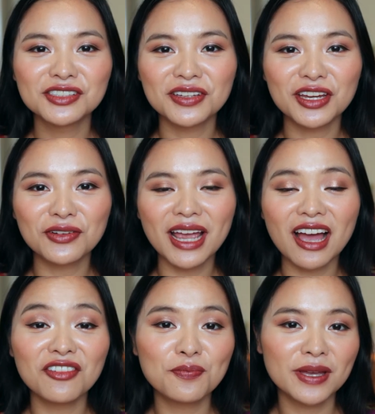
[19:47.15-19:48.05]
So here we
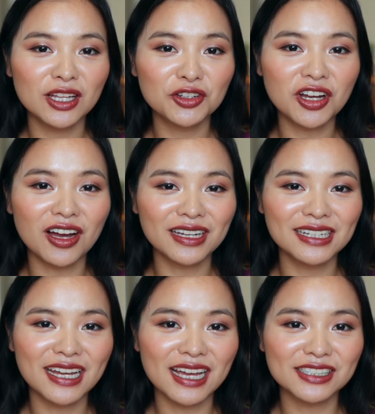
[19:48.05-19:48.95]
have Pillow Talk
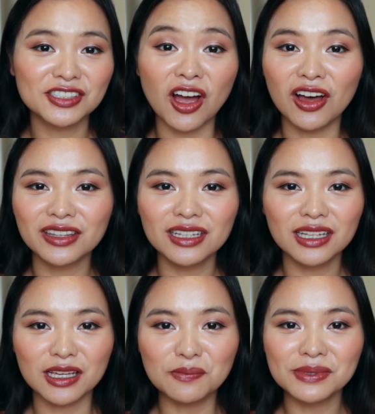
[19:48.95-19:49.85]
Intense on the
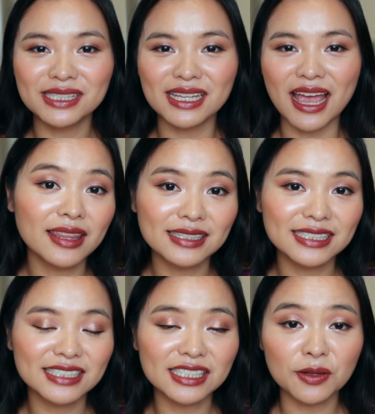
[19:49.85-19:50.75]
lips, and
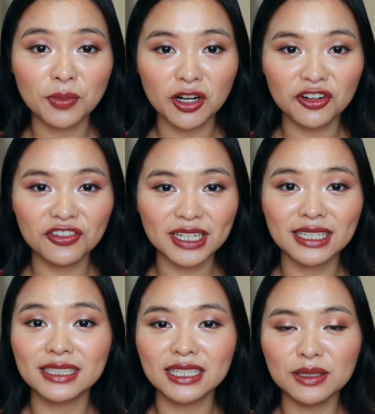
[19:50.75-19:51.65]
this is just a
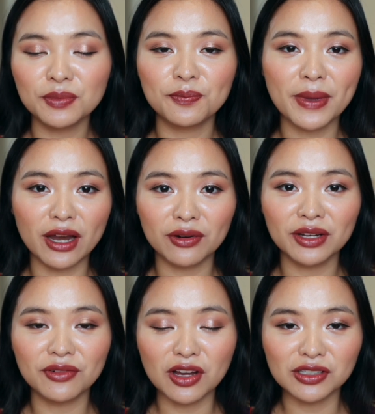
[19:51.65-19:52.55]
perfect deep
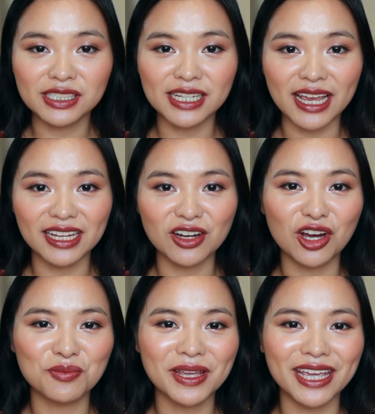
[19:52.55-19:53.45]
berry rose shade
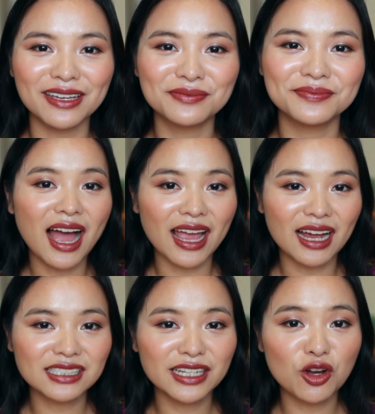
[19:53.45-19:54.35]
on me. I
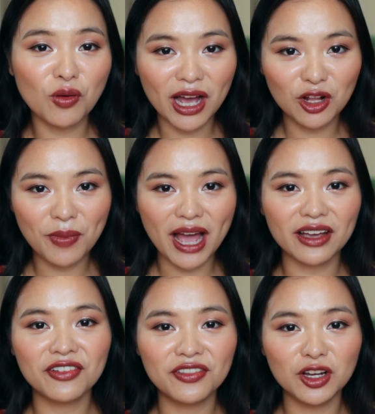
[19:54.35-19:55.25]
actually a while
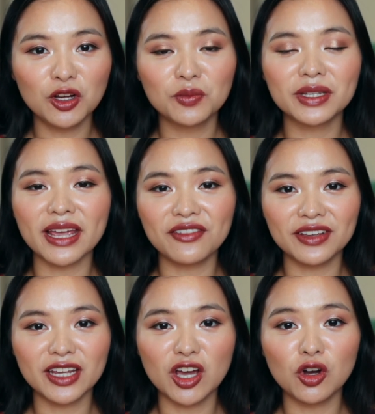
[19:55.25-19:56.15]
back filmed a
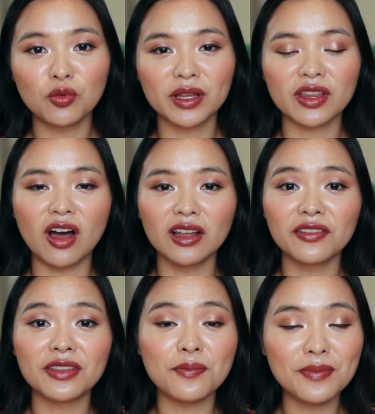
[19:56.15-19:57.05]
video with all
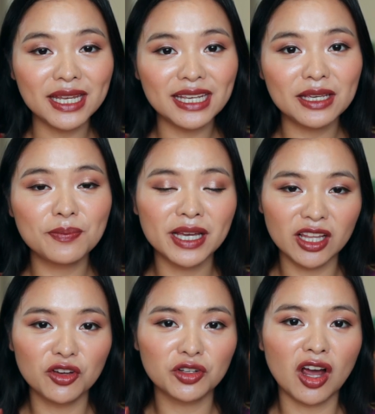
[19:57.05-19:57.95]
of the mini
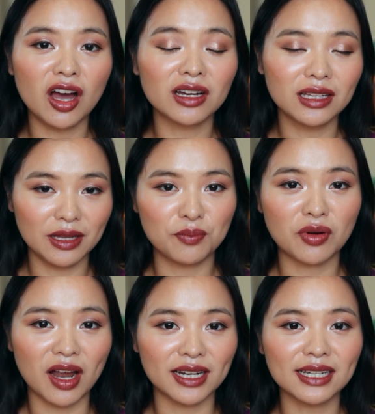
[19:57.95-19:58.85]
Pillow Talk lip
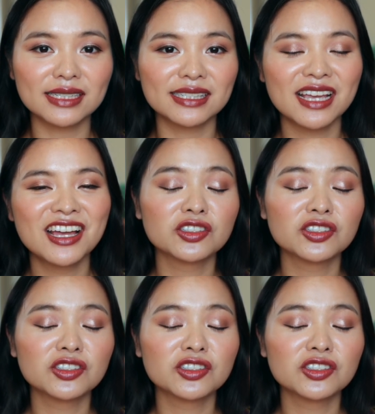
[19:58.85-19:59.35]
products.